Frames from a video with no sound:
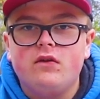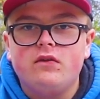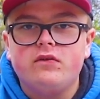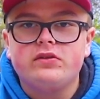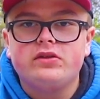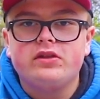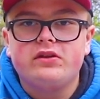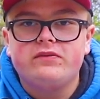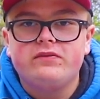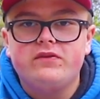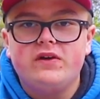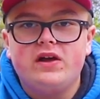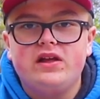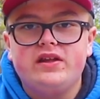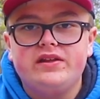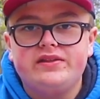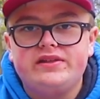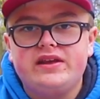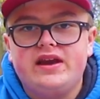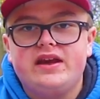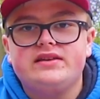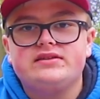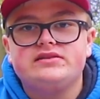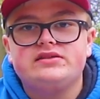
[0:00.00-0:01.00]
over the
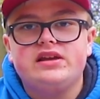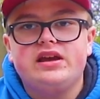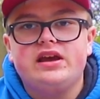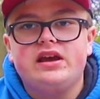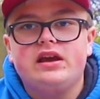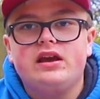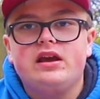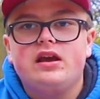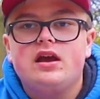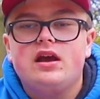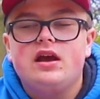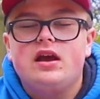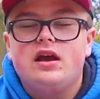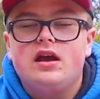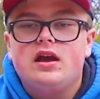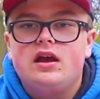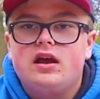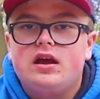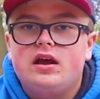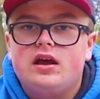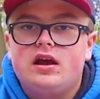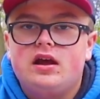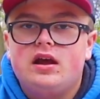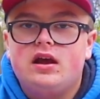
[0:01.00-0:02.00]
Felon that day,
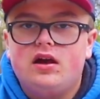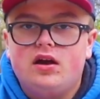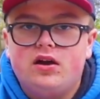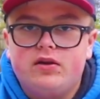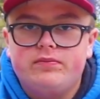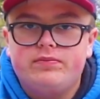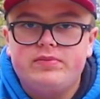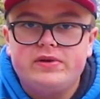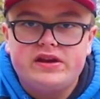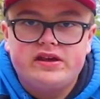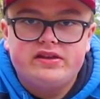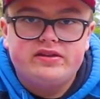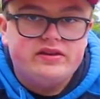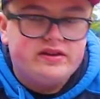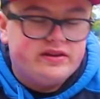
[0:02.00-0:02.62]
I'll pick